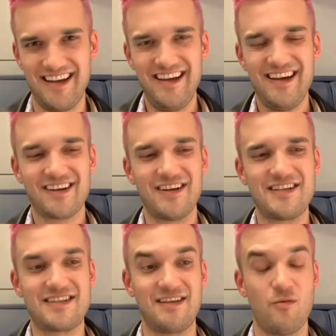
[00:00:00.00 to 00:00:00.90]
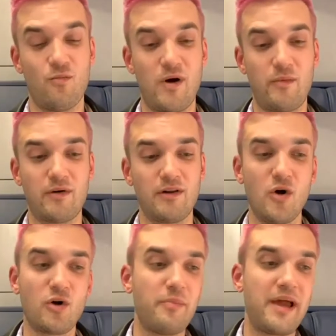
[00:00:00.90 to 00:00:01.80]
Because when we were a
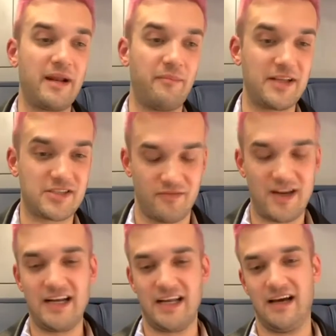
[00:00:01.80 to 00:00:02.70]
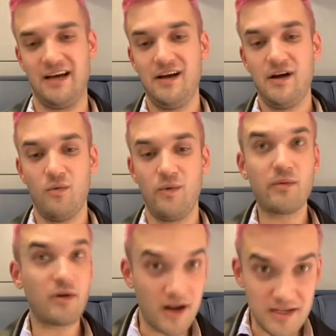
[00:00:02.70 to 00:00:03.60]
local band in Pennsylvania, we
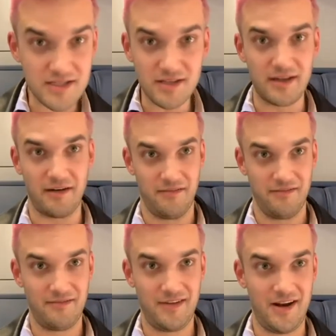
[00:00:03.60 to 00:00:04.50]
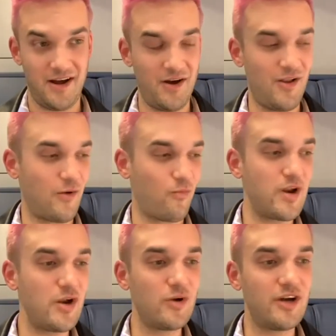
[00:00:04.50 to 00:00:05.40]
were hustling, like
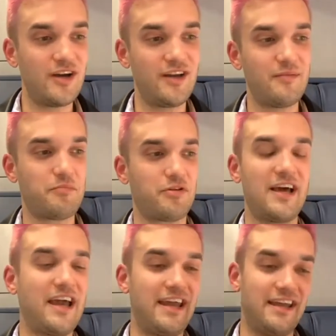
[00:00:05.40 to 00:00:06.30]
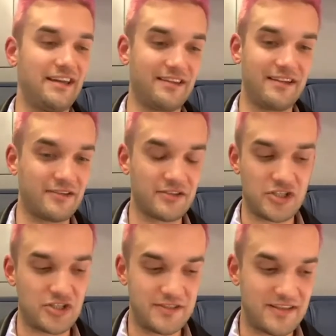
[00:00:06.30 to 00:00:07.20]
we would play in little
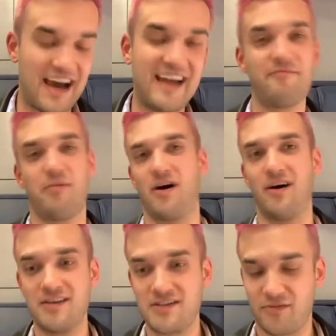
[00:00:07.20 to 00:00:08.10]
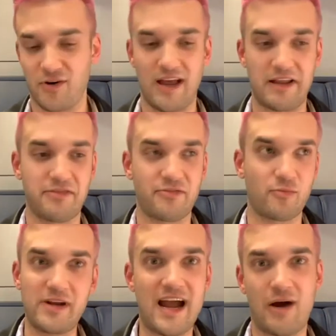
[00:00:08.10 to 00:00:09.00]
dive bars for like
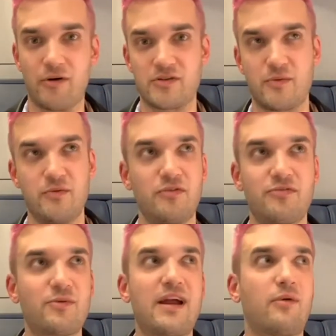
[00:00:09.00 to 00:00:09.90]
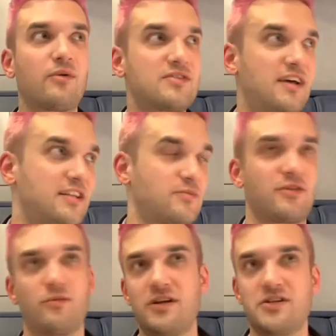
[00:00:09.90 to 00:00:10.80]
3 hours. We would do 3-hour sets with
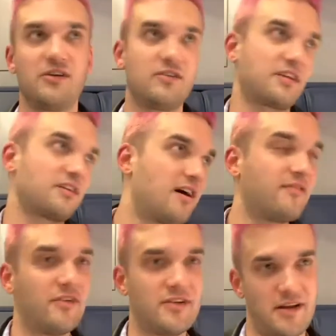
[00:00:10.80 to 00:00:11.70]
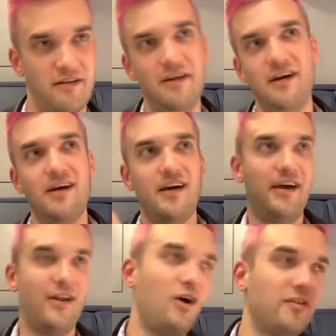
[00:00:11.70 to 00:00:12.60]
originals and covers and
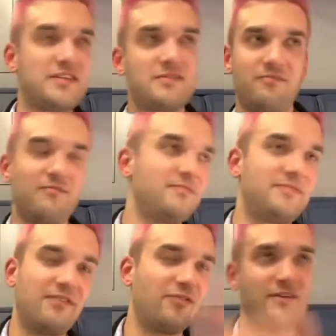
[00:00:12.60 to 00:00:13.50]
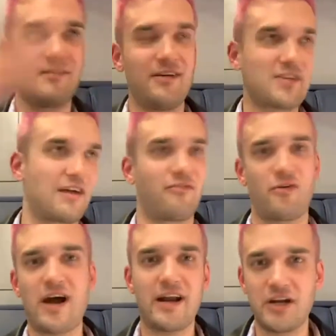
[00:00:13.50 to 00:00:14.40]
all this different. It was like a
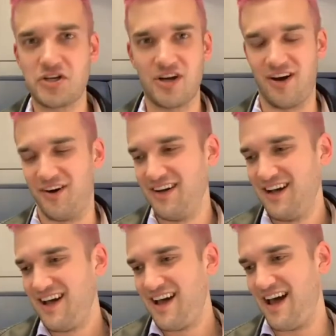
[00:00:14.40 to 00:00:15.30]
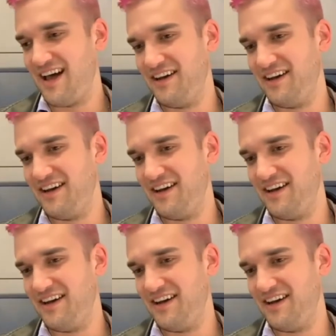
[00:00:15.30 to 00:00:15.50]
variety show. And